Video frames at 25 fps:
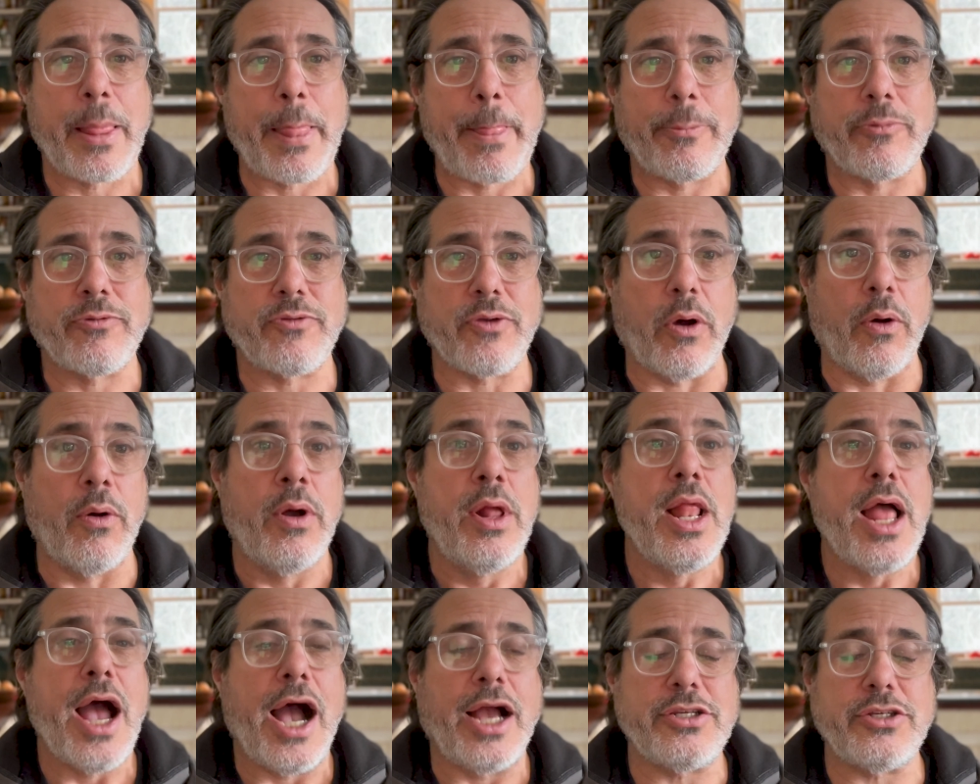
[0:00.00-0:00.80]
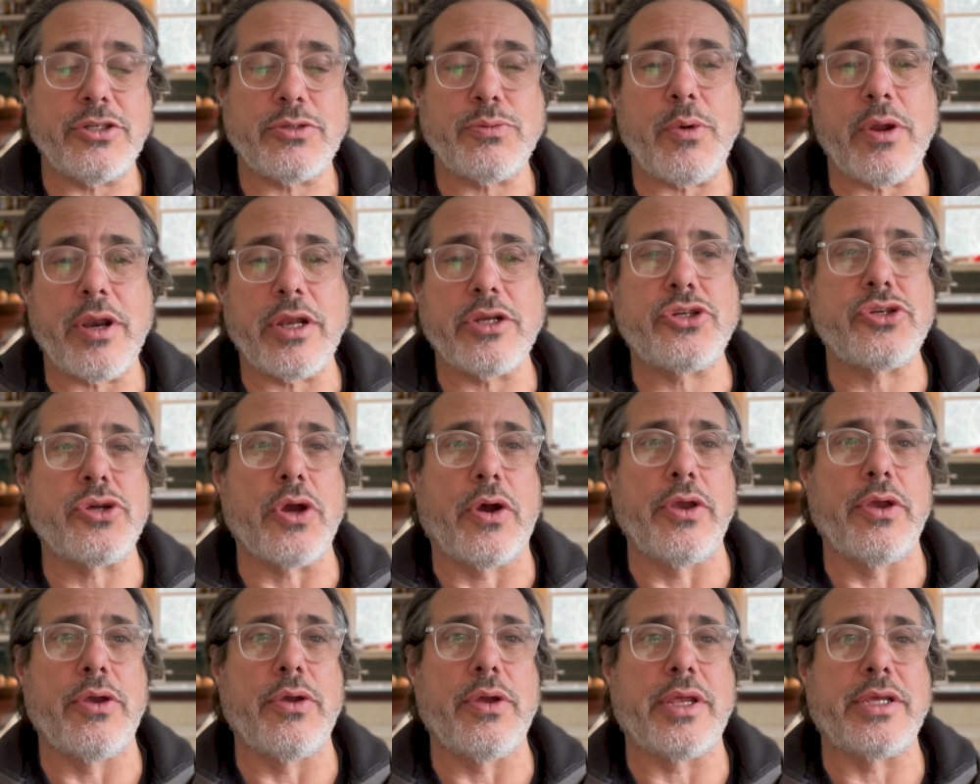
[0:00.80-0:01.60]
So I just want to show
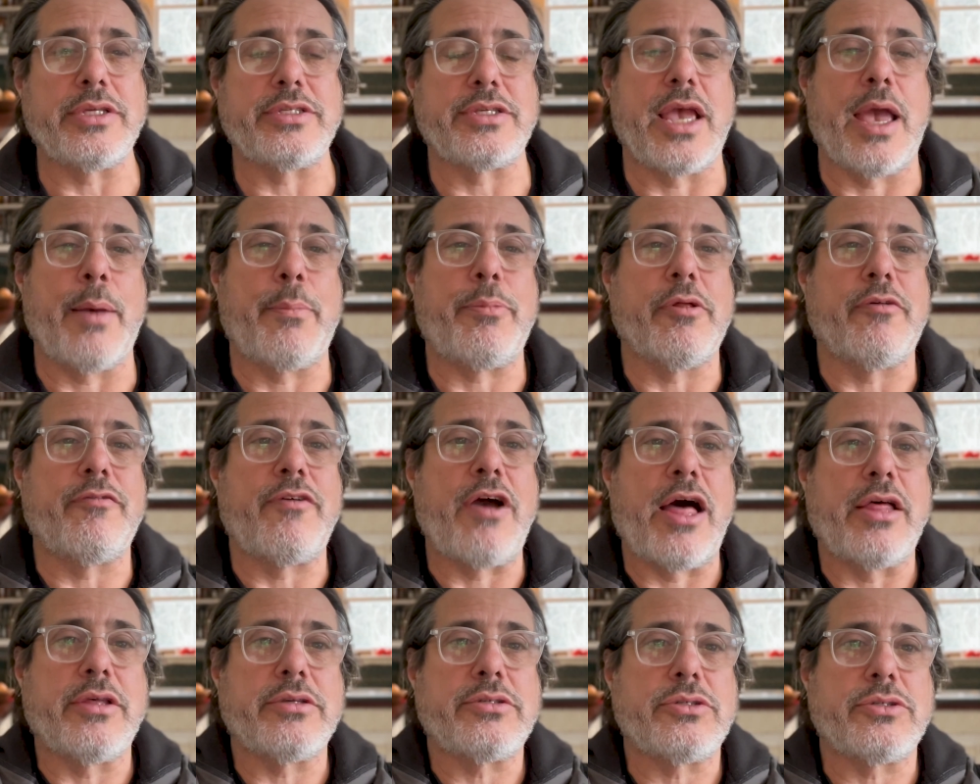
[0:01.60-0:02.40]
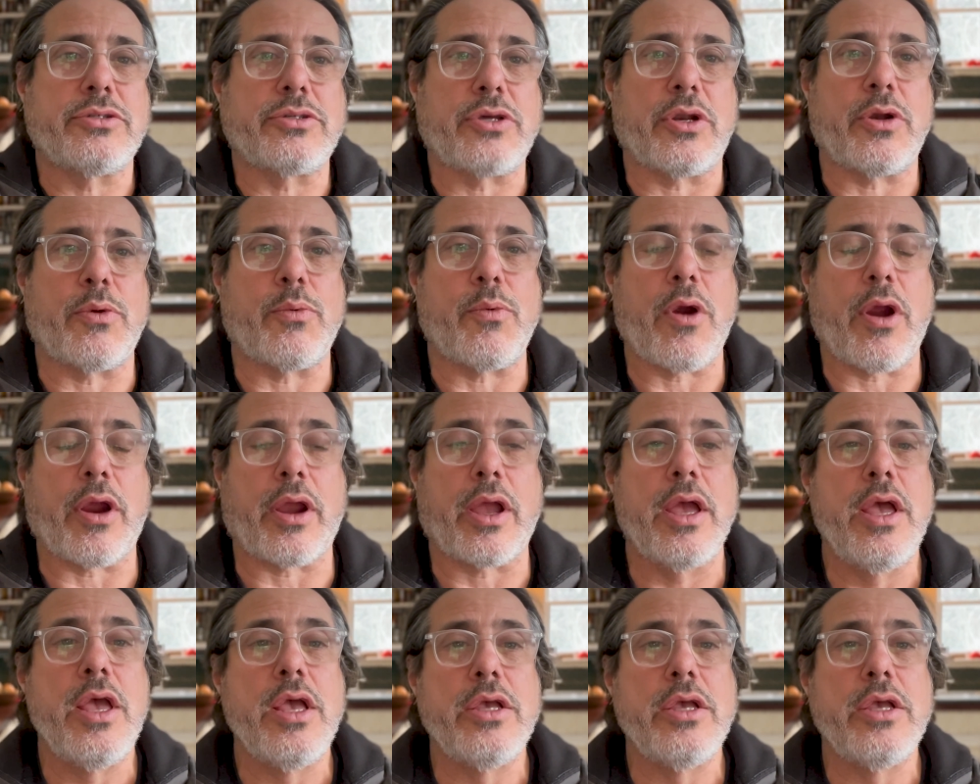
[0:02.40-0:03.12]
you an example of how this is going to work.